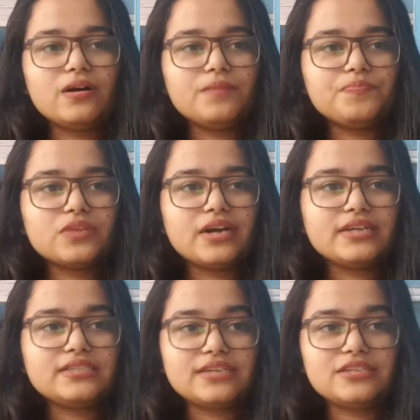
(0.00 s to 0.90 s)

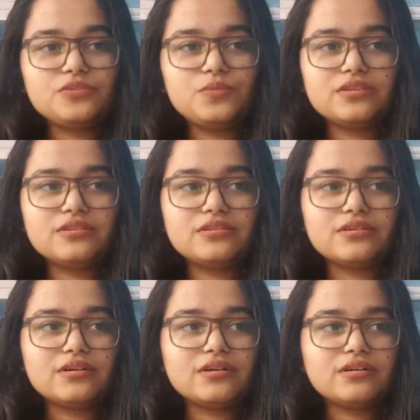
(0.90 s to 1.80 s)
I started with
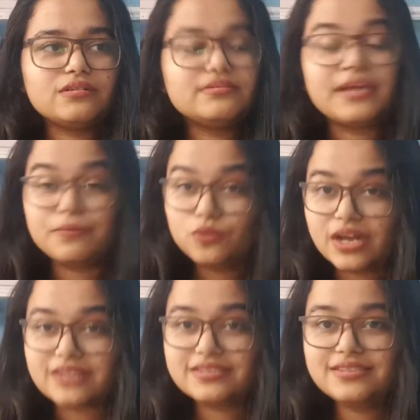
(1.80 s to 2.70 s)
demo
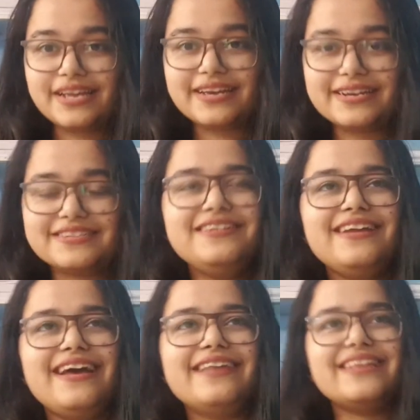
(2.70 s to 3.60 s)
classes, like I
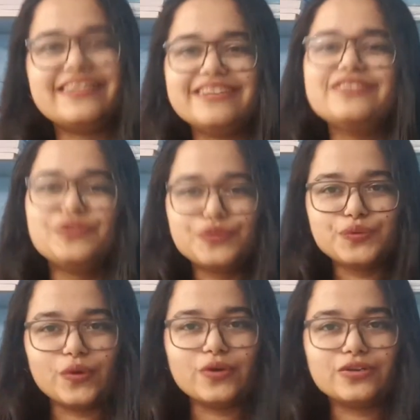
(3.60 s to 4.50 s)
said, and then it
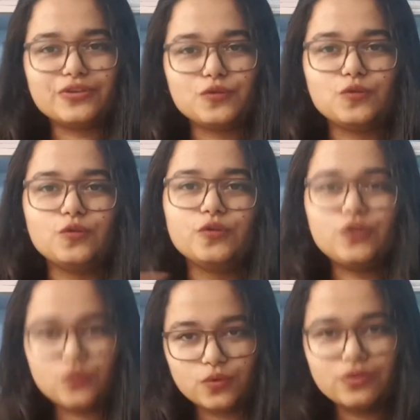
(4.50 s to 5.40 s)
grew on to,
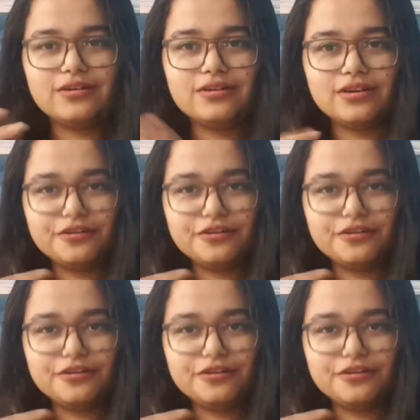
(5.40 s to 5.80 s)
you know,